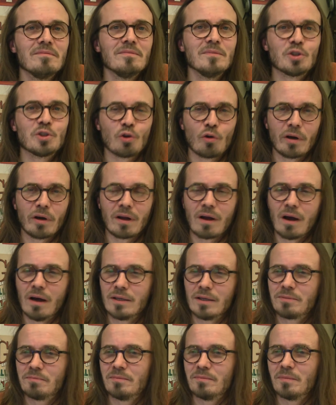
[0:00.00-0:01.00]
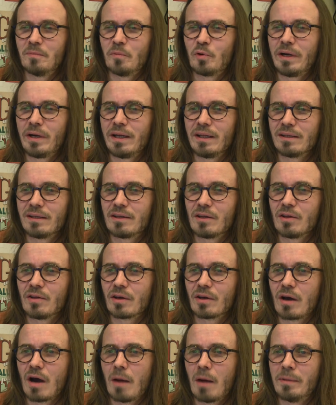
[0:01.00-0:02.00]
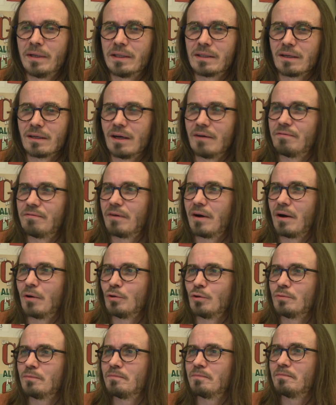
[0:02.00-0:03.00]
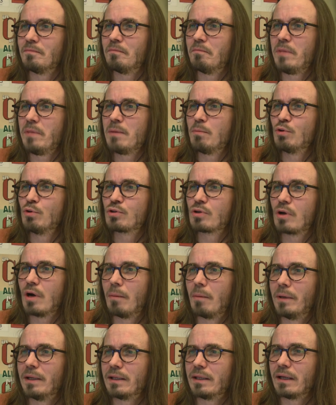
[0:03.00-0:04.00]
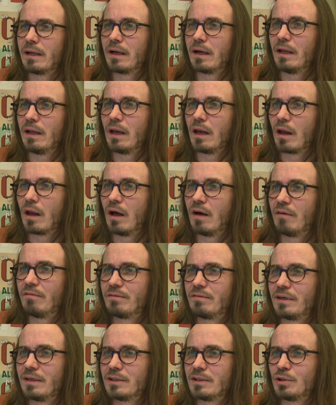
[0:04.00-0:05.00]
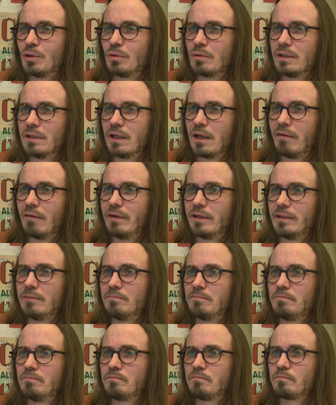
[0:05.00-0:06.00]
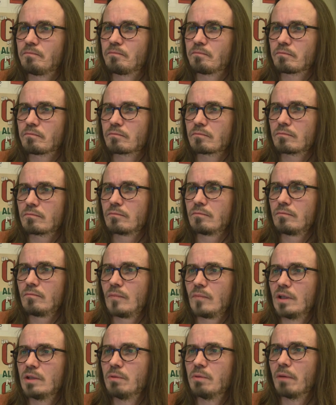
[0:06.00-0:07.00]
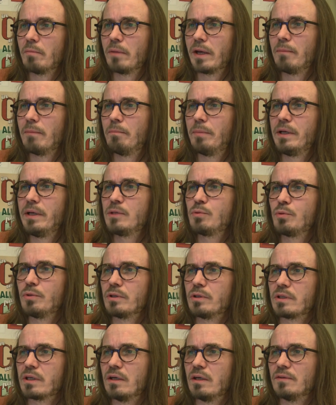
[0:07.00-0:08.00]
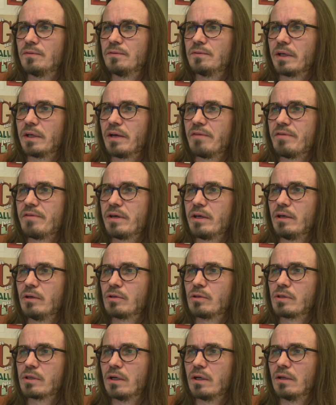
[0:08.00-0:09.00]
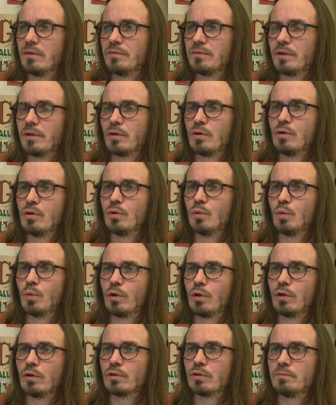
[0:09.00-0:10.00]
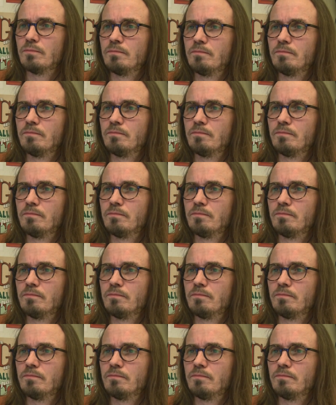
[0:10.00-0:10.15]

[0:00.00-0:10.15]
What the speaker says: Sorry guys, reading the comments, and I found Mibu's comment that I love. I totally love it. It's about making peace with yourself, forgiving yourself and the whole world.